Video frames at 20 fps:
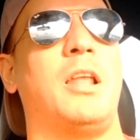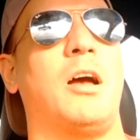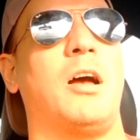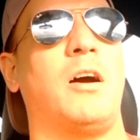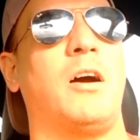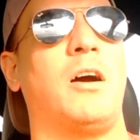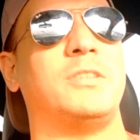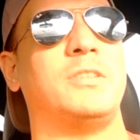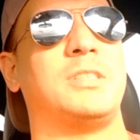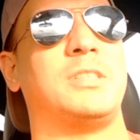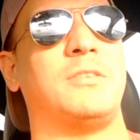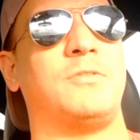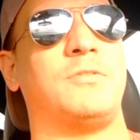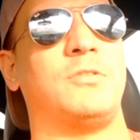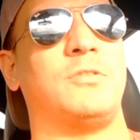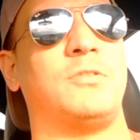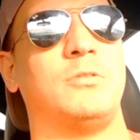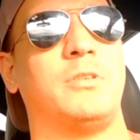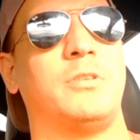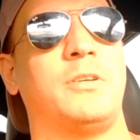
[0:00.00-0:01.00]
Obviously, if you
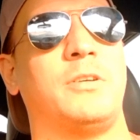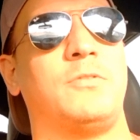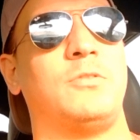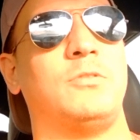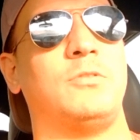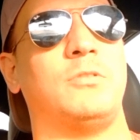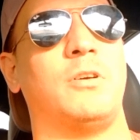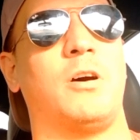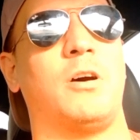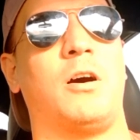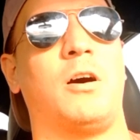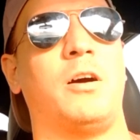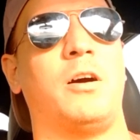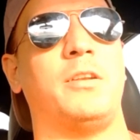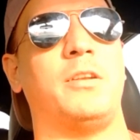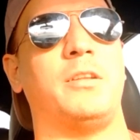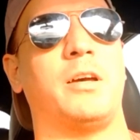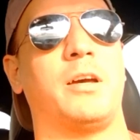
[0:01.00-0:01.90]
do the odd,